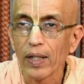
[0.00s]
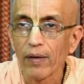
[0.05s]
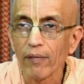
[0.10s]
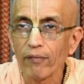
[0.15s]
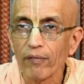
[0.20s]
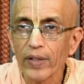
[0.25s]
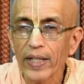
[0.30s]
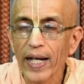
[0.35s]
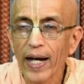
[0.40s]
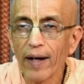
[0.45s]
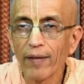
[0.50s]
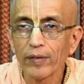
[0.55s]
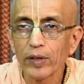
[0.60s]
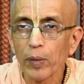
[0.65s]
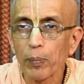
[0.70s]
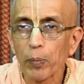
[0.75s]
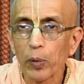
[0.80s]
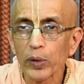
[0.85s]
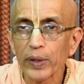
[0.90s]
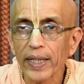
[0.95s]
we have to
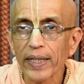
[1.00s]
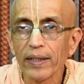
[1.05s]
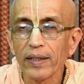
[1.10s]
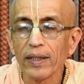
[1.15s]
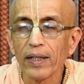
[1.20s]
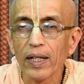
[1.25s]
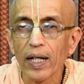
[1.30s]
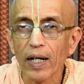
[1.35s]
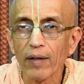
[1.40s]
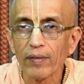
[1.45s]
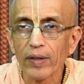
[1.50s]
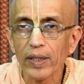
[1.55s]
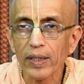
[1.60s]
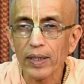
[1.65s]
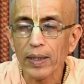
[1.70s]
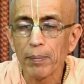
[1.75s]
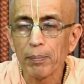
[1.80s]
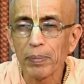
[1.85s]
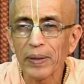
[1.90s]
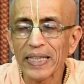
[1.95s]
put in our
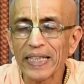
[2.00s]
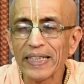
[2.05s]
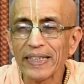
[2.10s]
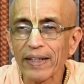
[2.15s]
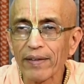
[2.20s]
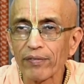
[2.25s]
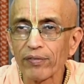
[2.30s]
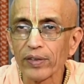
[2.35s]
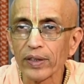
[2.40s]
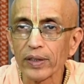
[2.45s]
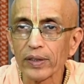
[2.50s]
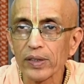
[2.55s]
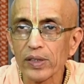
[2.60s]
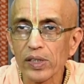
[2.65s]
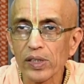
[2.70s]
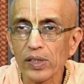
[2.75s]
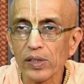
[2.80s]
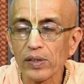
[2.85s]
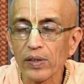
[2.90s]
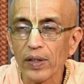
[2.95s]
complete
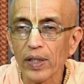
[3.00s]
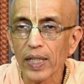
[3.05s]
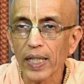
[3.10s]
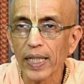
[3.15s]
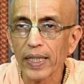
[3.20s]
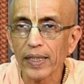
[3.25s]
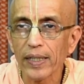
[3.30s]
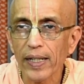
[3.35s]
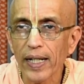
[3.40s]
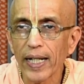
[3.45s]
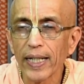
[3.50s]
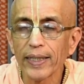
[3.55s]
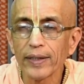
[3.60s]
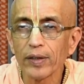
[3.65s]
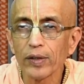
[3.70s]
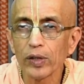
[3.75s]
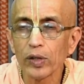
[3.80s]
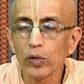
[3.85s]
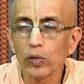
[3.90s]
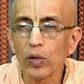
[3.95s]
efforts and try
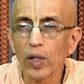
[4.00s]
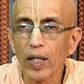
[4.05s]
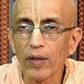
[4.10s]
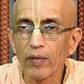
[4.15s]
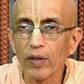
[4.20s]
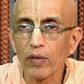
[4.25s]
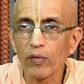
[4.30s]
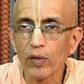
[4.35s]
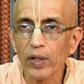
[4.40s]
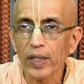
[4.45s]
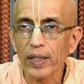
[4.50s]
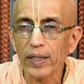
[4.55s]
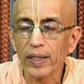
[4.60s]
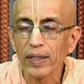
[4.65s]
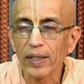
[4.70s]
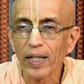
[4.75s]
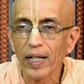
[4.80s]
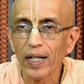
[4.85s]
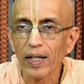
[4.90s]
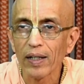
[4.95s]
to do our
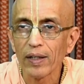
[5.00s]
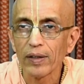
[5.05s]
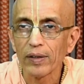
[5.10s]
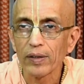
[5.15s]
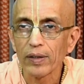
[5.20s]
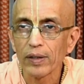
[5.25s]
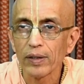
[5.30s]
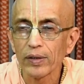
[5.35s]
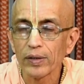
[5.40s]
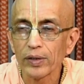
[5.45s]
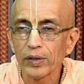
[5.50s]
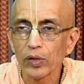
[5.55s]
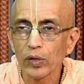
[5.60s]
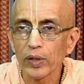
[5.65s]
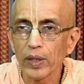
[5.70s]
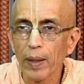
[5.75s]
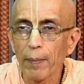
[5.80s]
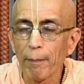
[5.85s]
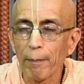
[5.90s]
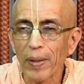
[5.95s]
work to
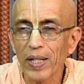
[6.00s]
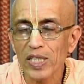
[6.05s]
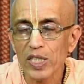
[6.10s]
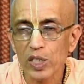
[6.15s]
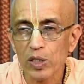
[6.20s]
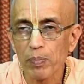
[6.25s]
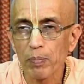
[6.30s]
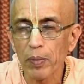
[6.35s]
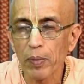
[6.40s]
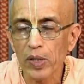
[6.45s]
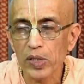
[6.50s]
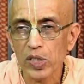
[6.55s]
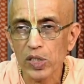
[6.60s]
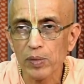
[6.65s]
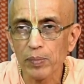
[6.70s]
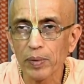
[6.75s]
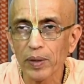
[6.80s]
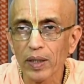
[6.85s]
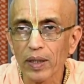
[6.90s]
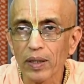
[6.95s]
the best
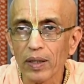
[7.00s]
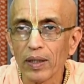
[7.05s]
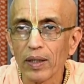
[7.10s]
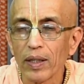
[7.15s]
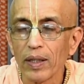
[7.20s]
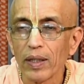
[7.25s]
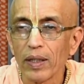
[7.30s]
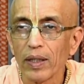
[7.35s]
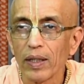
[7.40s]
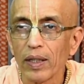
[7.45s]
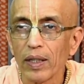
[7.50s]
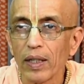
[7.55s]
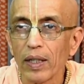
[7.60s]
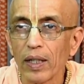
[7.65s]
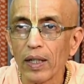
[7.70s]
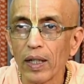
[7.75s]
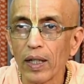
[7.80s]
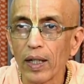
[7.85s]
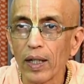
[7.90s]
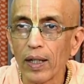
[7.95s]
possible
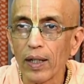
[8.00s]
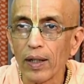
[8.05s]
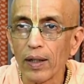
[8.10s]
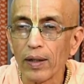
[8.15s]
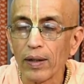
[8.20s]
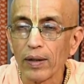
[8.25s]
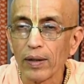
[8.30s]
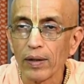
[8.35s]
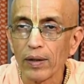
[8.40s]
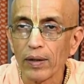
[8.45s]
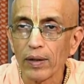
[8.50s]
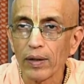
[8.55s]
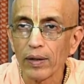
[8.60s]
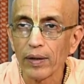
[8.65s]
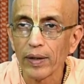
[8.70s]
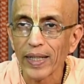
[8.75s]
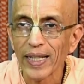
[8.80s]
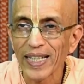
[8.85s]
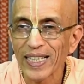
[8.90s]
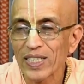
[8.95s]
uh,
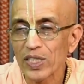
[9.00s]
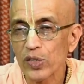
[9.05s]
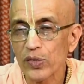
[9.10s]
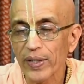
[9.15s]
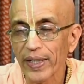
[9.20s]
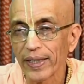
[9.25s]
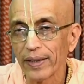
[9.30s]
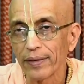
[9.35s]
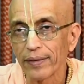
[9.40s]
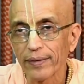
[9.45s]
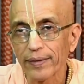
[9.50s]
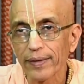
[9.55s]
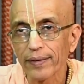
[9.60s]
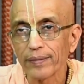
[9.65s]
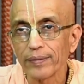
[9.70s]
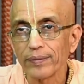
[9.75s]
extent.